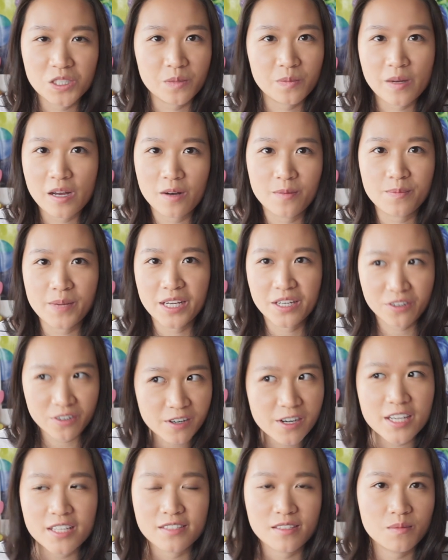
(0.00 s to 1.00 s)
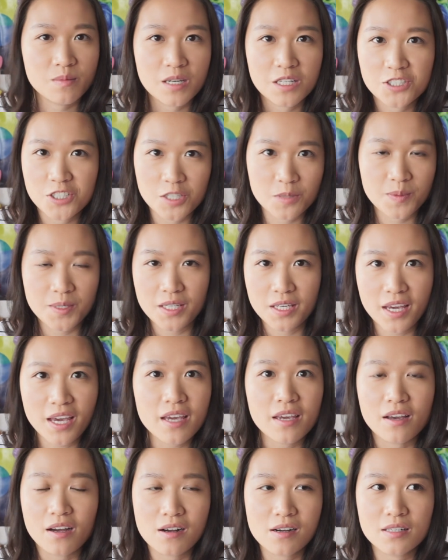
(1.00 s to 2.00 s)
about my grades and my G P
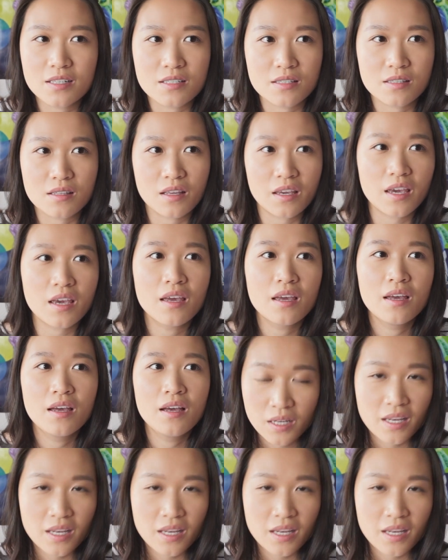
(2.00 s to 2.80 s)
A, honestly.